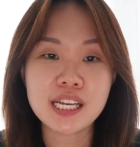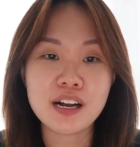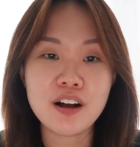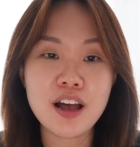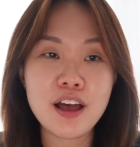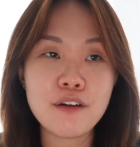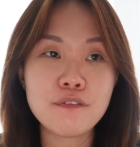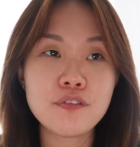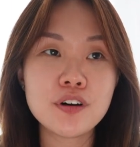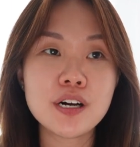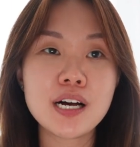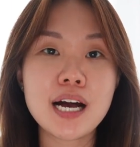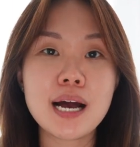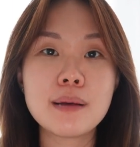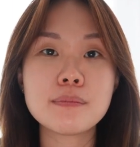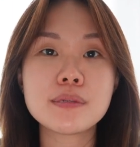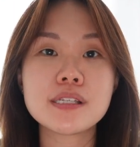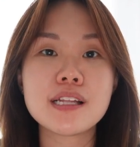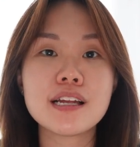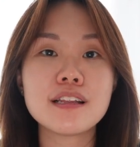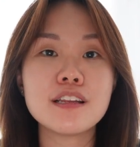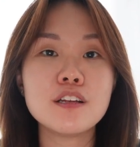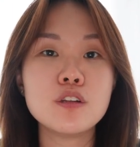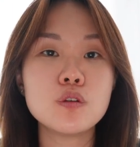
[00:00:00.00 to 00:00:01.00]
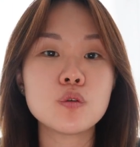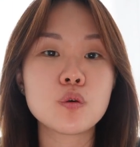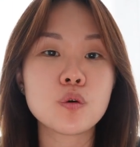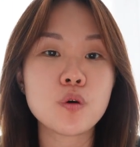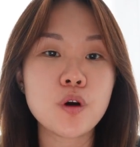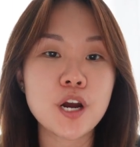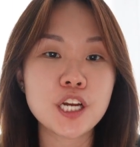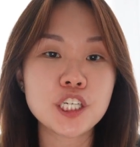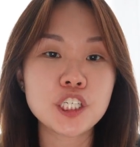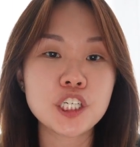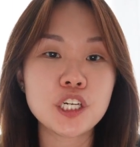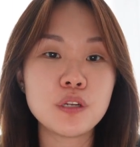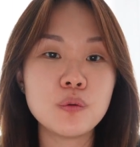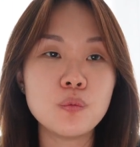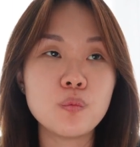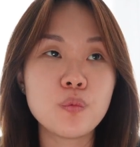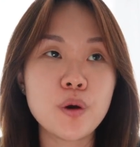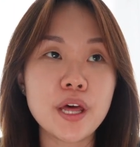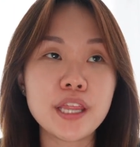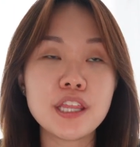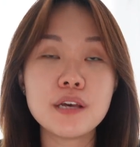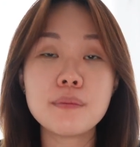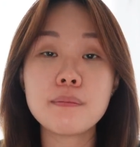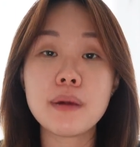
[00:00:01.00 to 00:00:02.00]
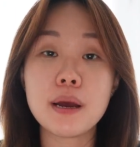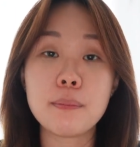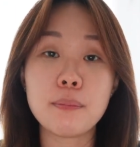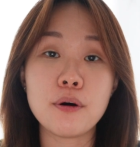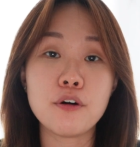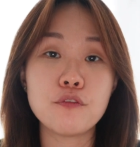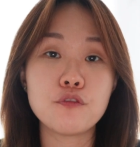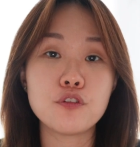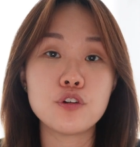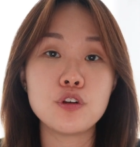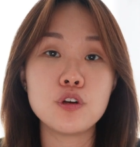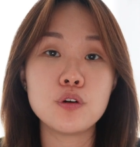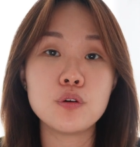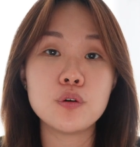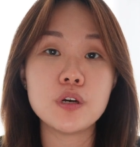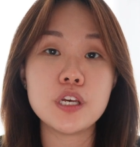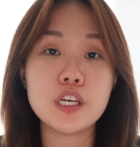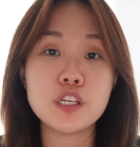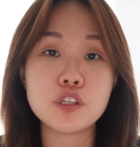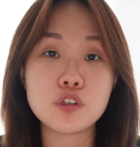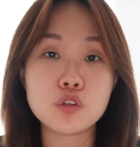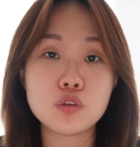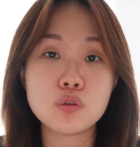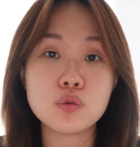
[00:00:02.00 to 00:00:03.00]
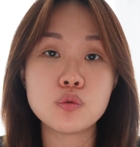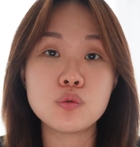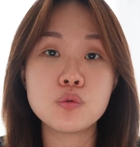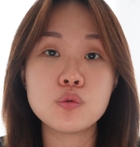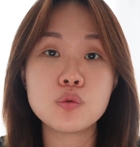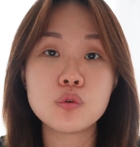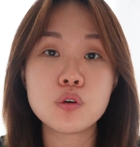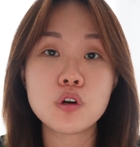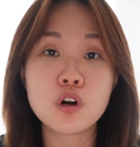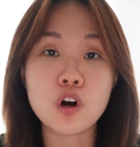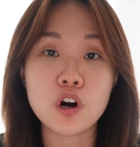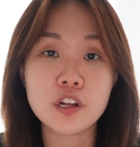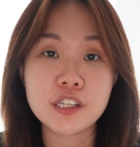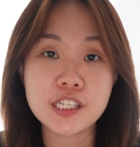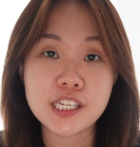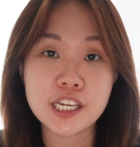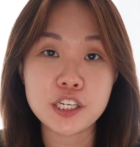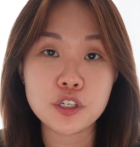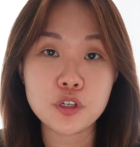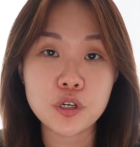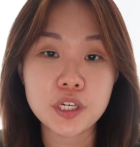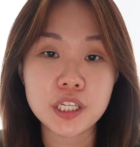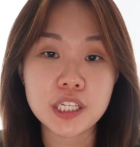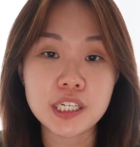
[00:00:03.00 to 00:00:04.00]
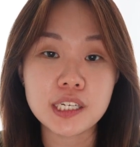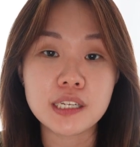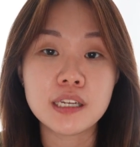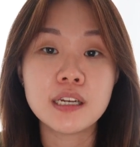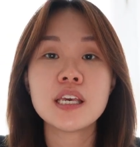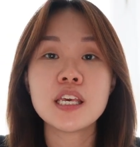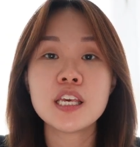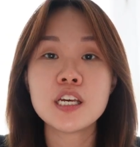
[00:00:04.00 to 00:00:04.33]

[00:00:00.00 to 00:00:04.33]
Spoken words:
However, I'm starting to question whether my portfolio is too concentrated.